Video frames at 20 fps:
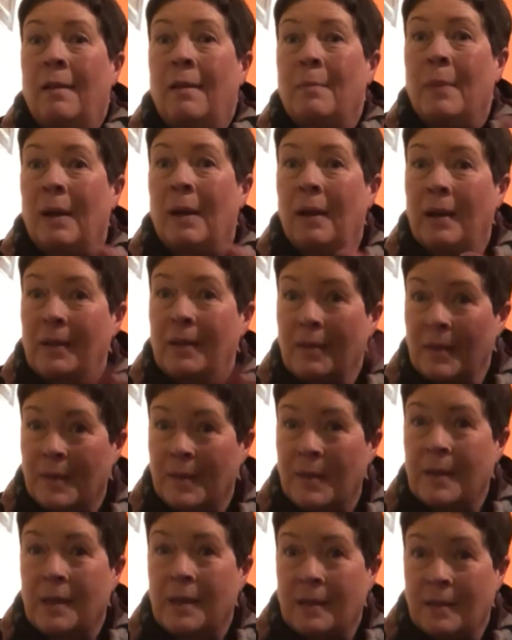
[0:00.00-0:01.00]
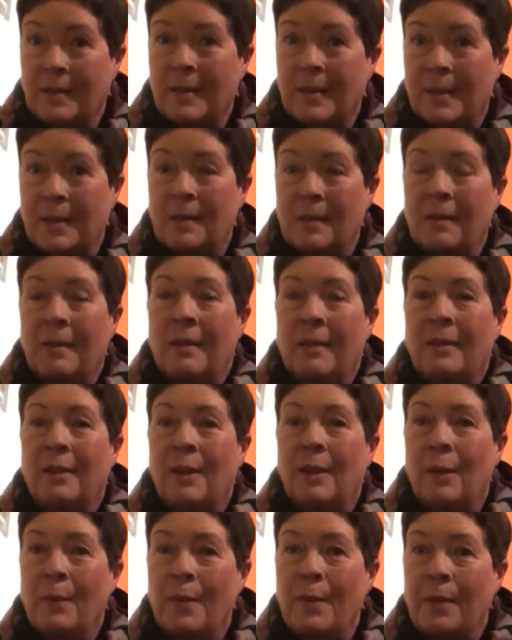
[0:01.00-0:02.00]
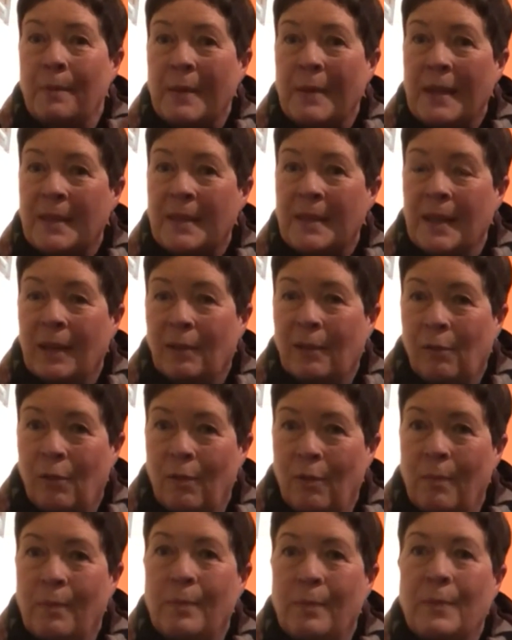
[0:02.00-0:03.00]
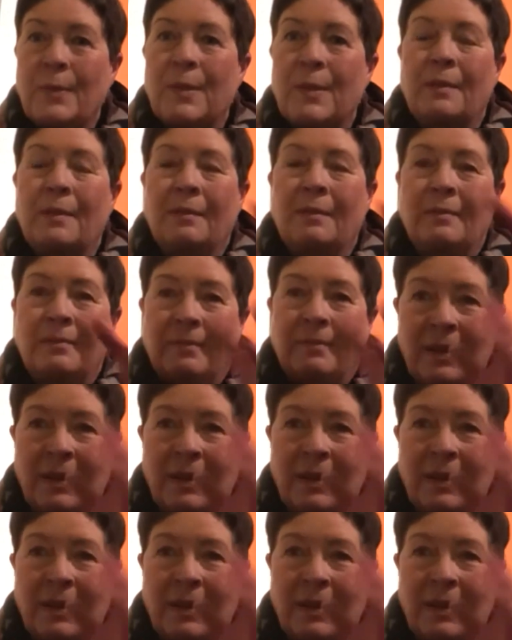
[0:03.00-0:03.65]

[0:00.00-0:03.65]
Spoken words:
behind the scenes, you know, with the meeting rooms, and